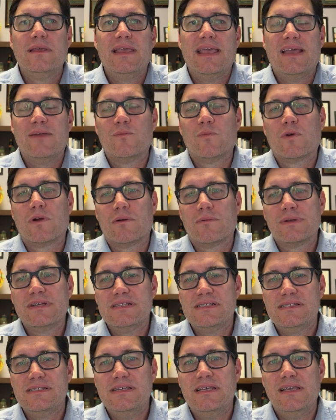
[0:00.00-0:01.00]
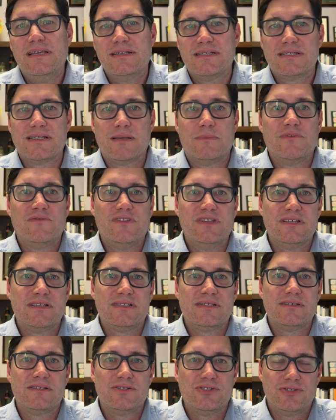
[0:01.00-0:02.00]
And we're already seeing some of
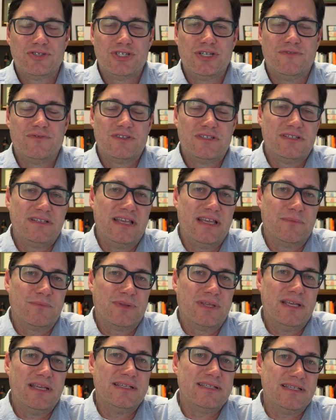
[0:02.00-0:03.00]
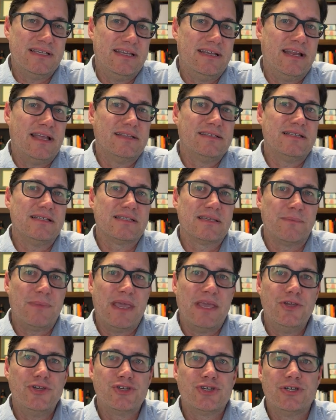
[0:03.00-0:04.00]
this shift take place in
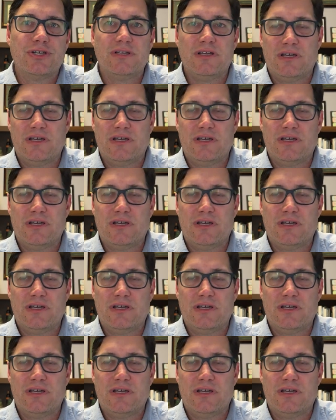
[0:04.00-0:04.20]
anticipation